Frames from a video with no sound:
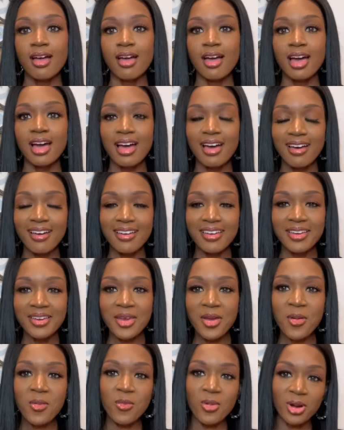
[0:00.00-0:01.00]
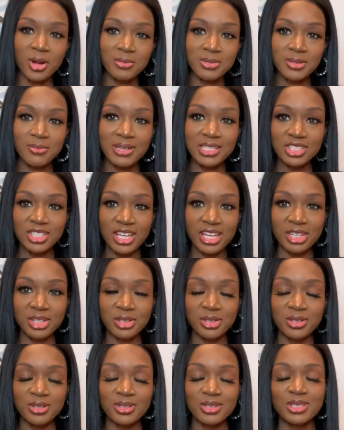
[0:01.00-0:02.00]
Hi, welcome to my
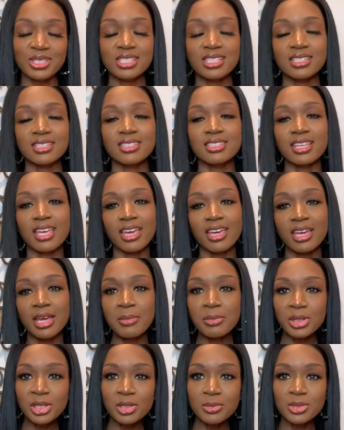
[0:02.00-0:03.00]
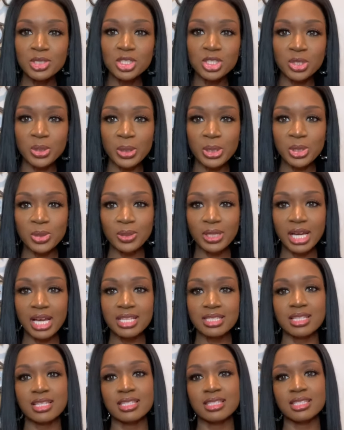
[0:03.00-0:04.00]
channel. Today I'm gonna be showing you
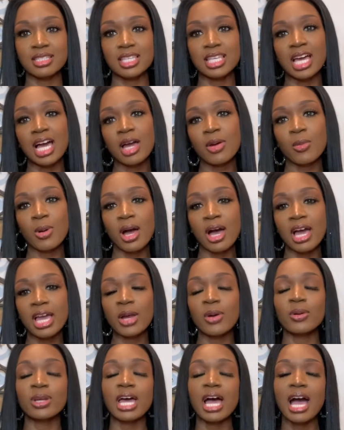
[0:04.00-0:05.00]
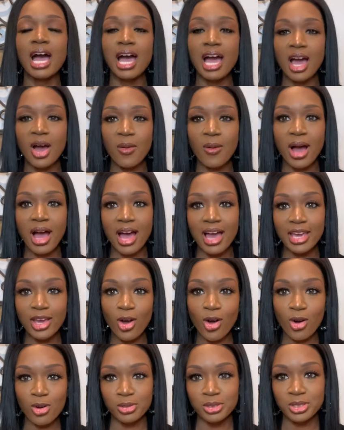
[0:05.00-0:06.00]
guys a D I Y on how I
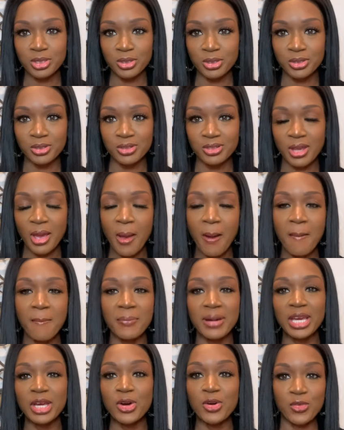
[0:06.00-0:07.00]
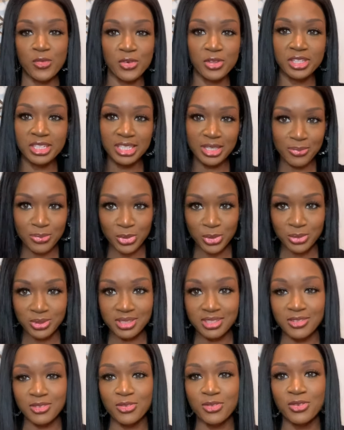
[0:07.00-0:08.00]
altered my over the knee
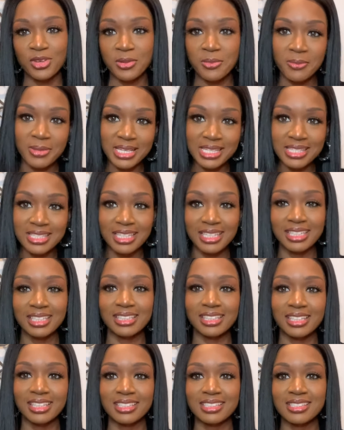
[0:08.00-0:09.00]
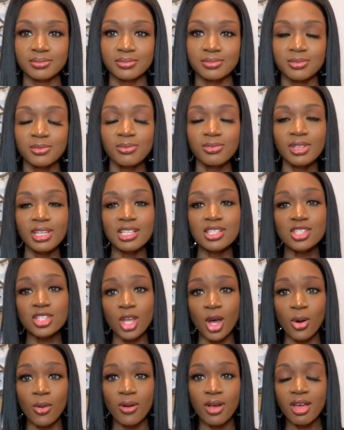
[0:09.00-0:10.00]
boots to fit my skinny legs.
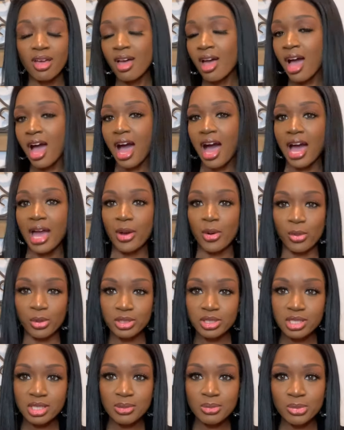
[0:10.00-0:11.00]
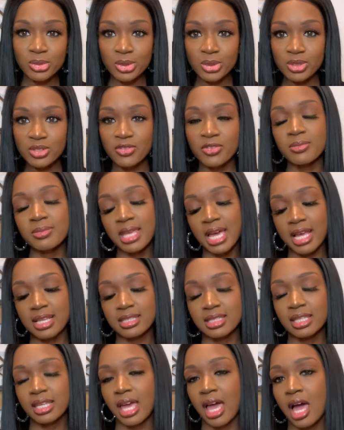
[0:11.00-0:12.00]
So I ordered some boots from
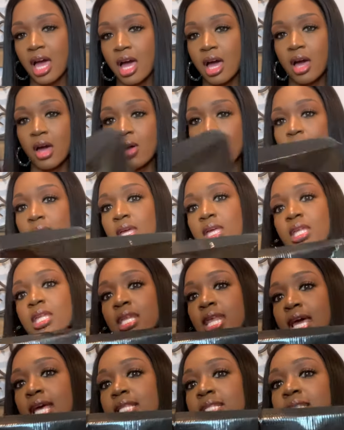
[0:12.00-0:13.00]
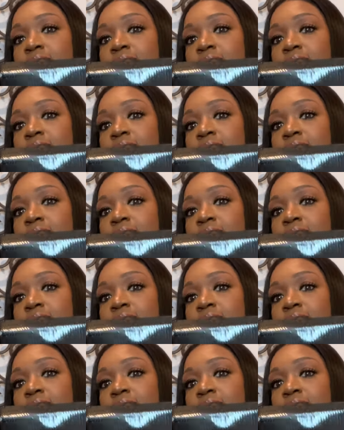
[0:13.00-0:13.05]
Nasty Gal, Nasty